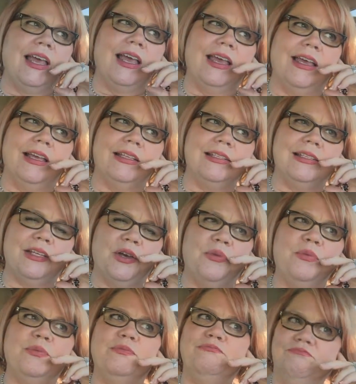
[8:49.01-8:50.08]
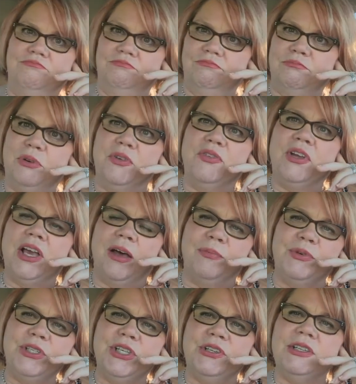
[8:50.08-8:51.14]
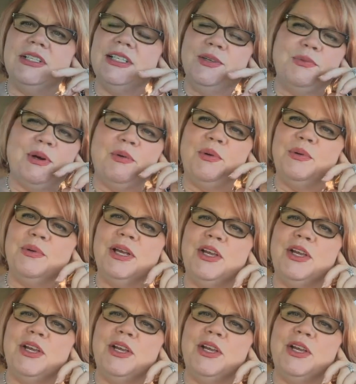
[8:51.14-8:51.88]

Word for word: And so, perfect opportunity while we were